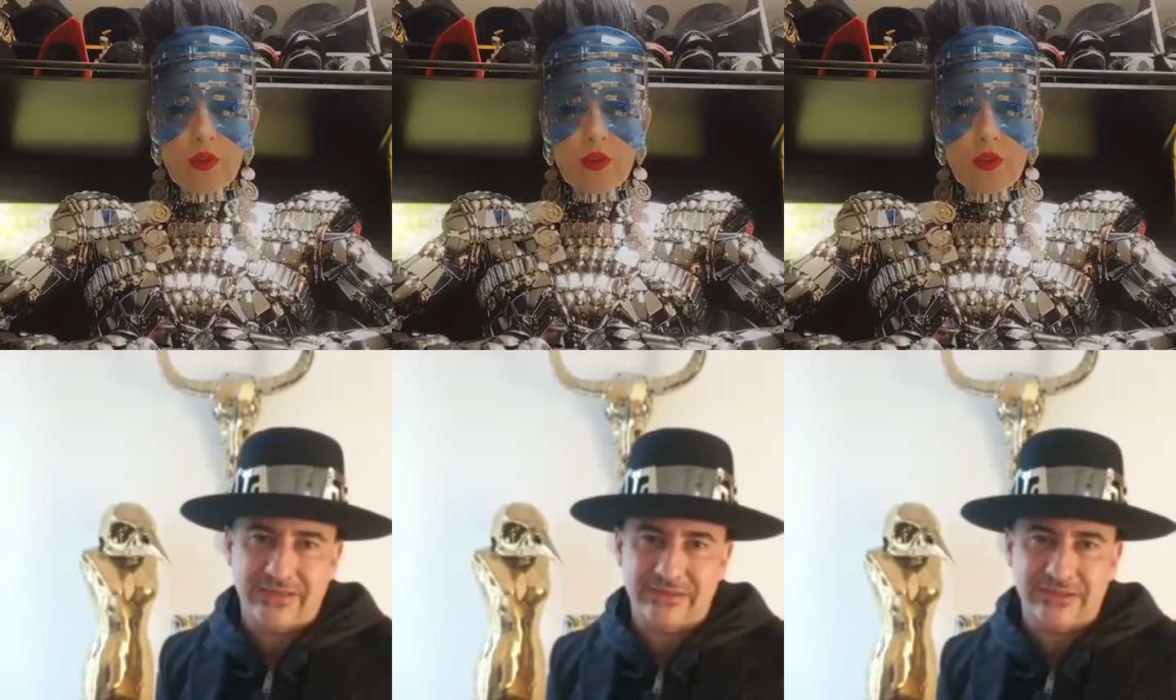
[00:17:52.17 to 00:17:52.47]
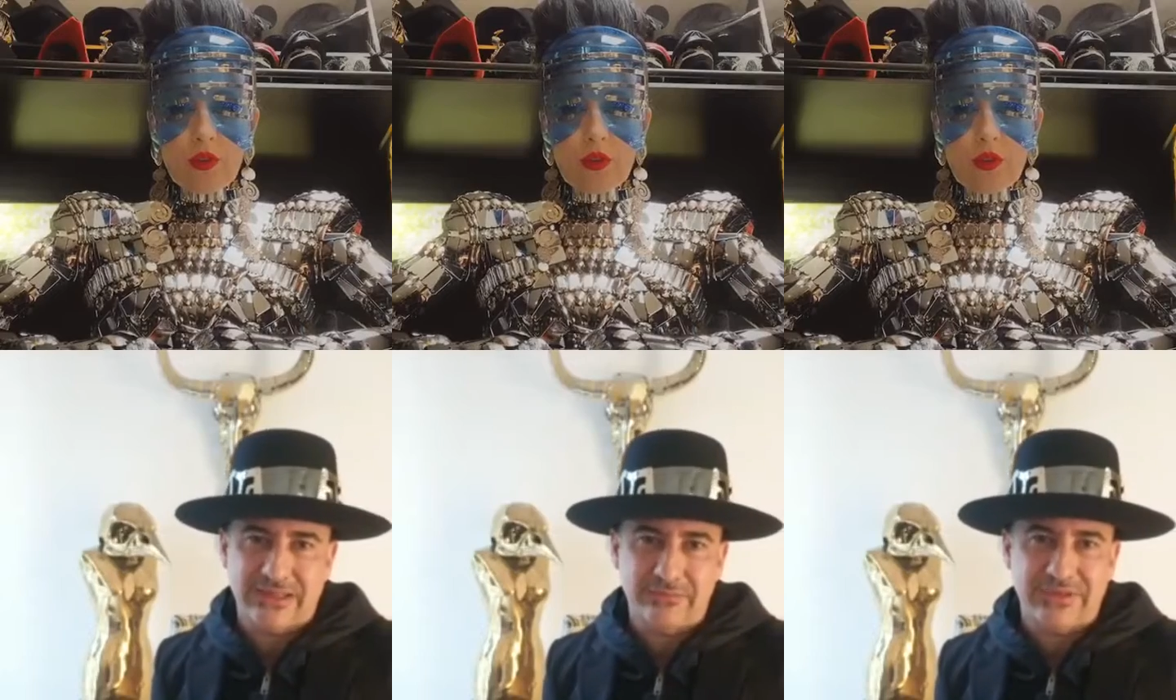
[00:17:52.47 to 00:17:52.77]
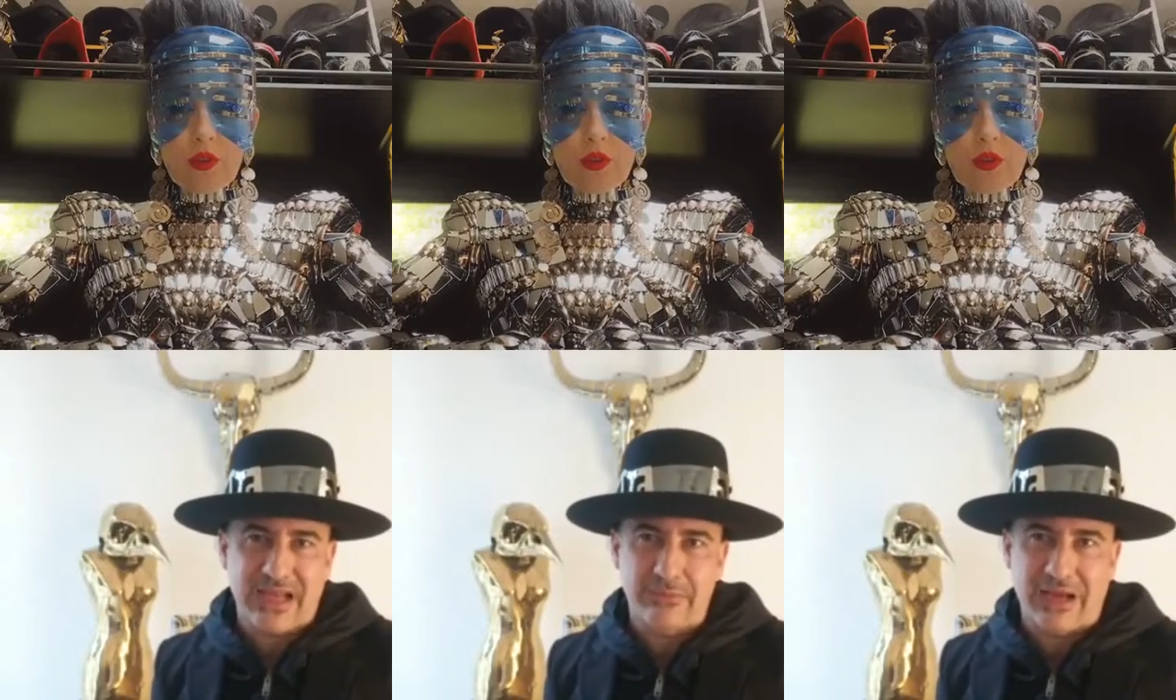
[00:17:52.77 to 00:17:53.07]

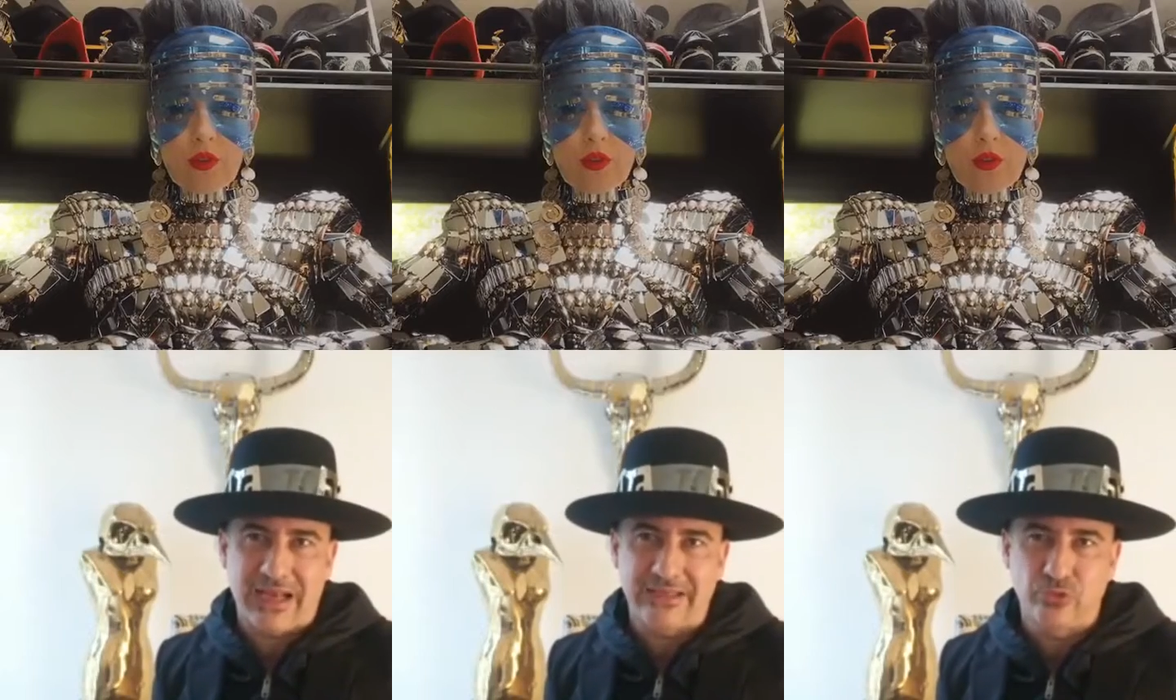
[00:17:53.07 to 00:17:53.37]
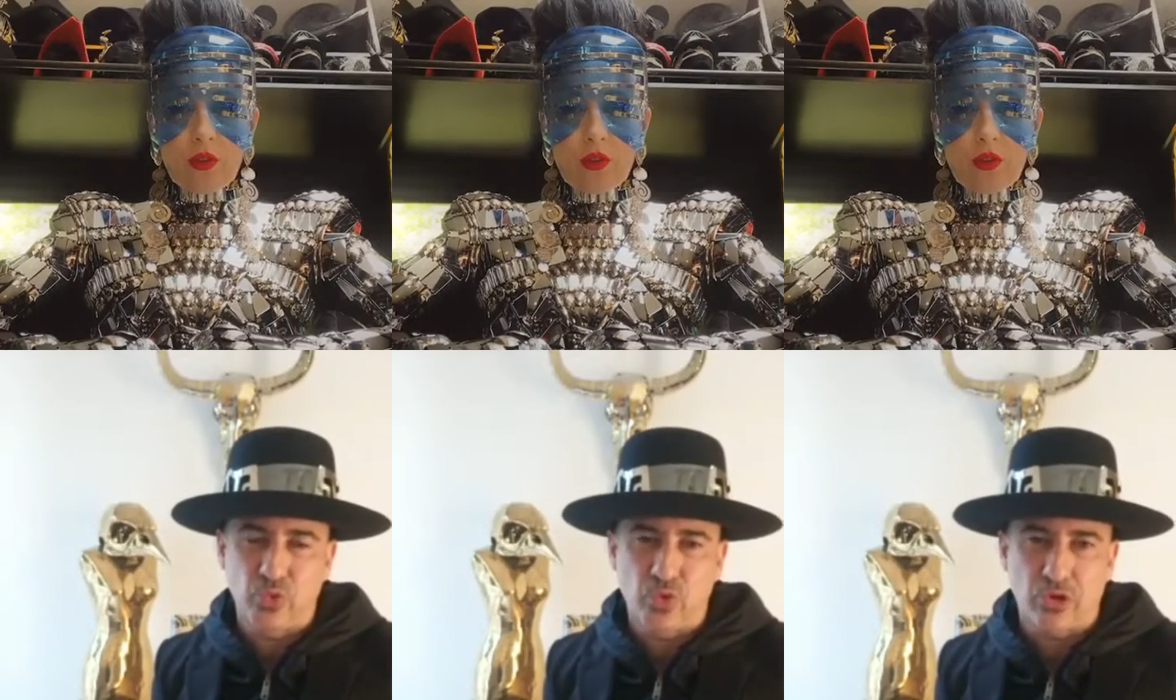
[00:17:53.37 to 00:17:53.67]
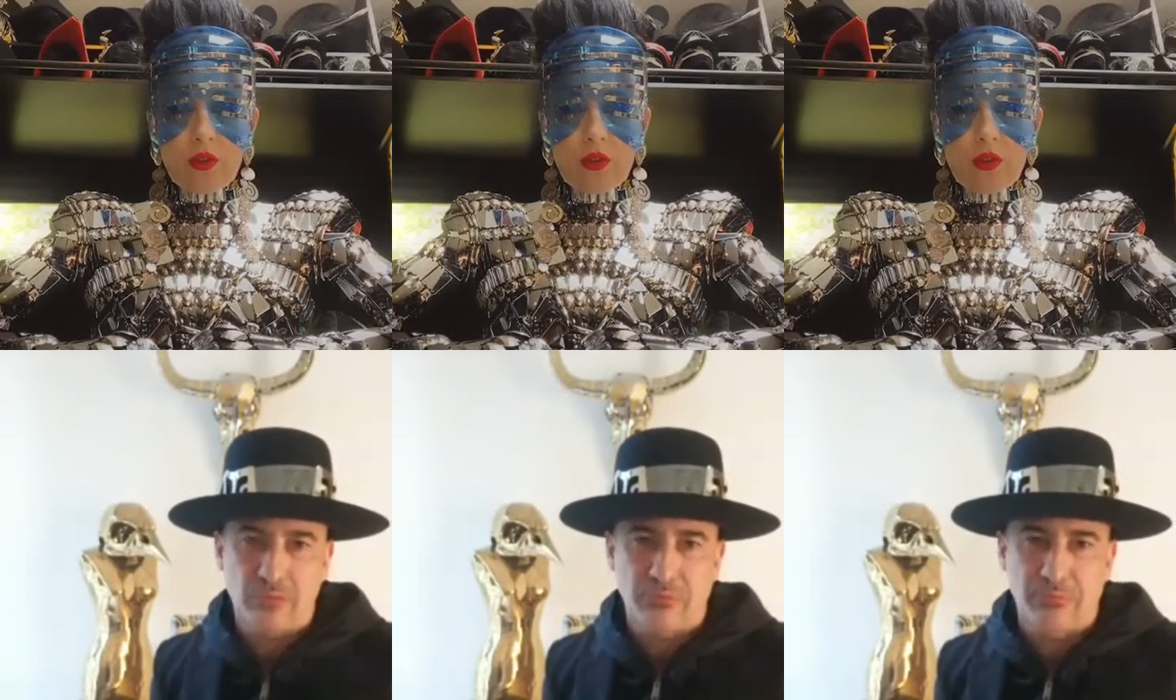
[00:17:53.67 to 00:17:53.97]
Sometimes I like to
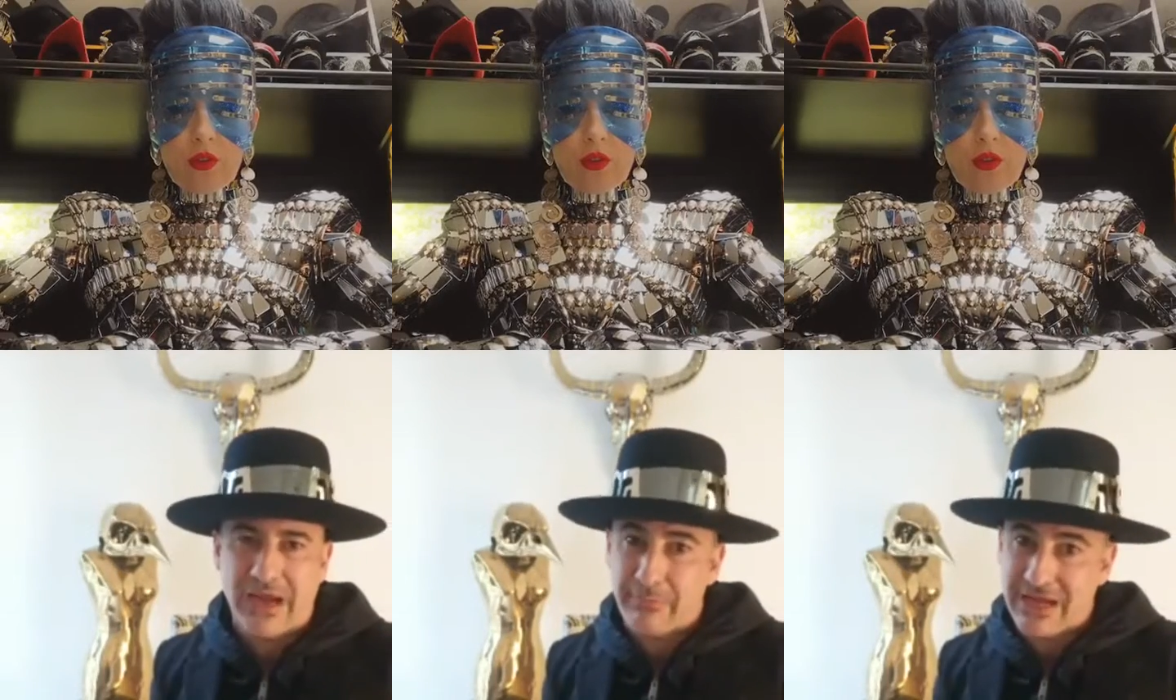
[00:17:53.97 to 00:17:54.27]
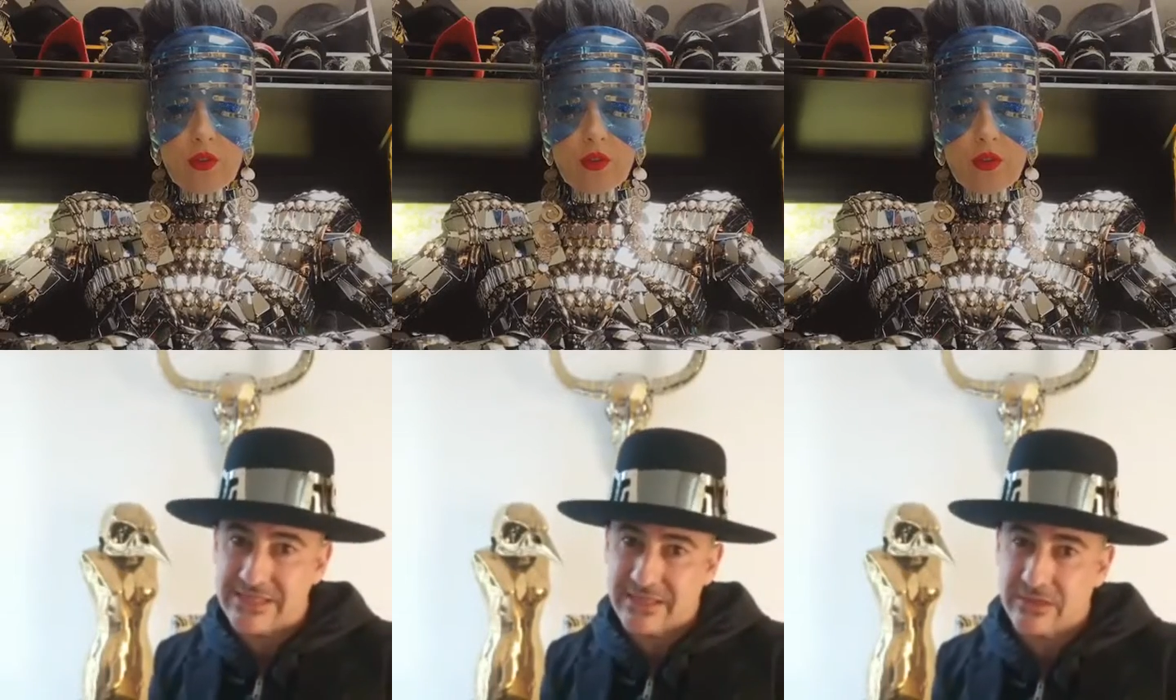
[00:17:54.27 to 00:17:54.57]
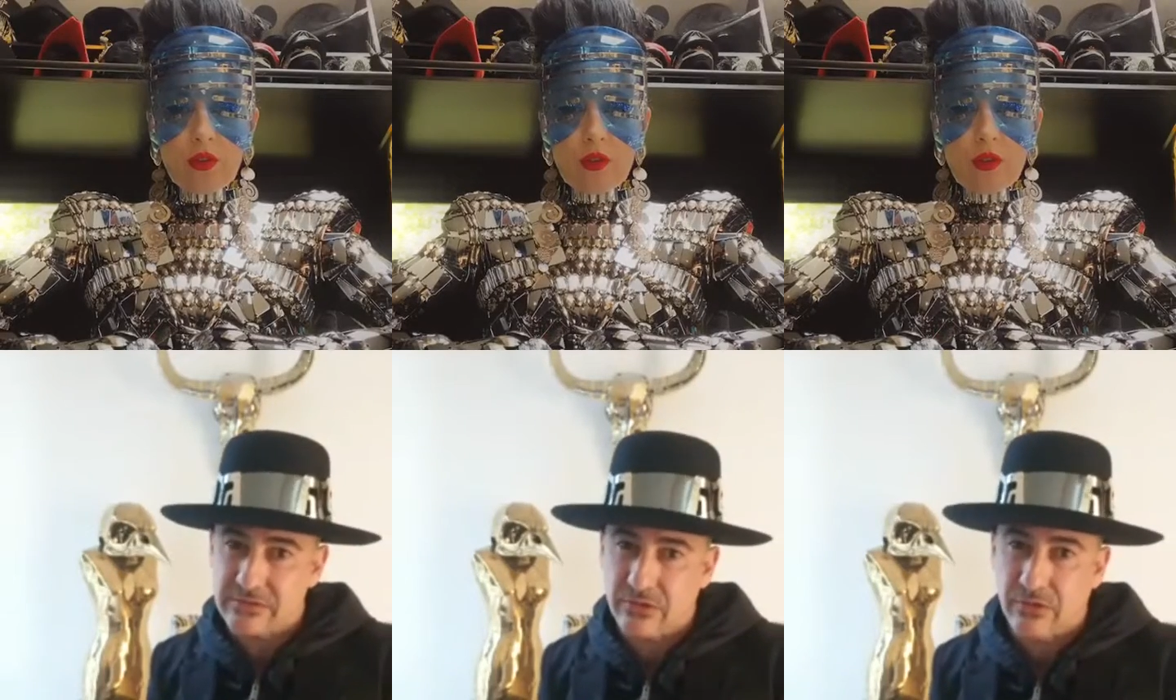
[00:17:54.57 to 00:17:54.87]
work by
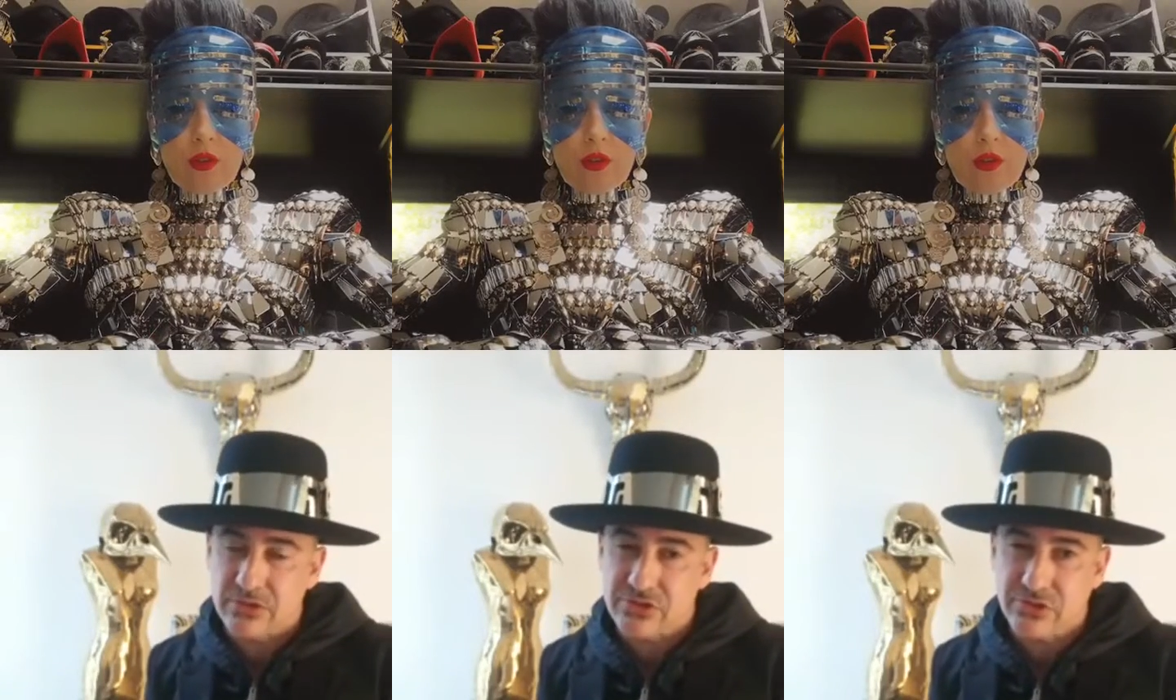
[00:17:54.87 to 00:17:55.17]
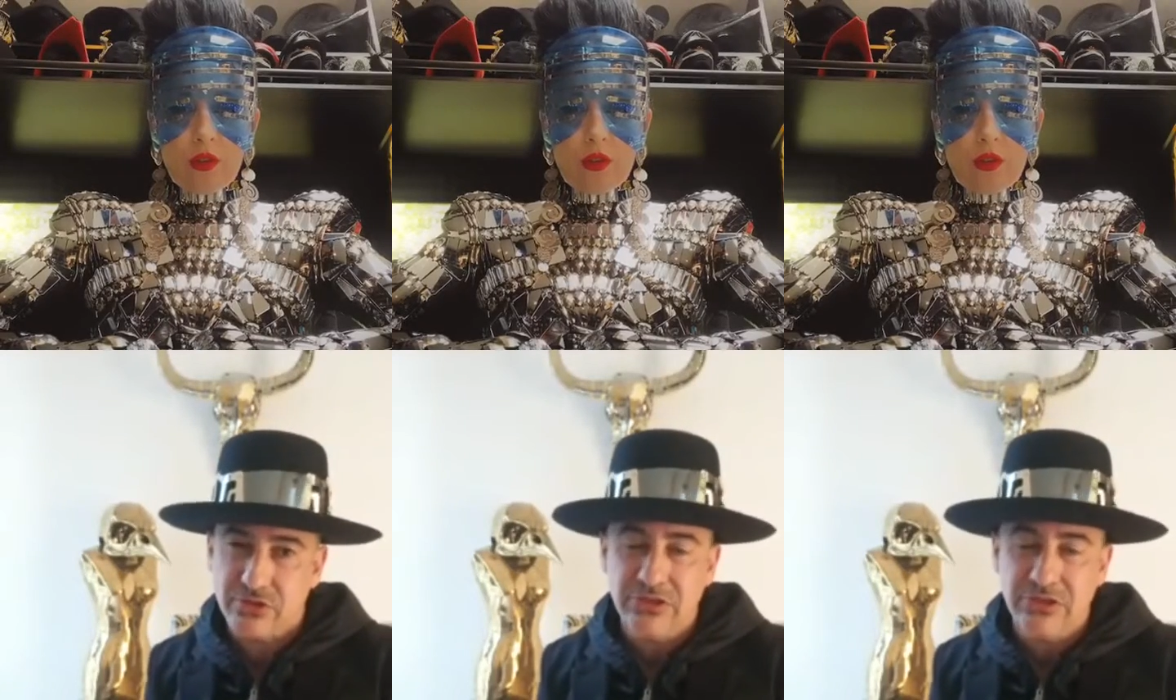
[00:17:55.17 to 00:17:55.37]
myself also.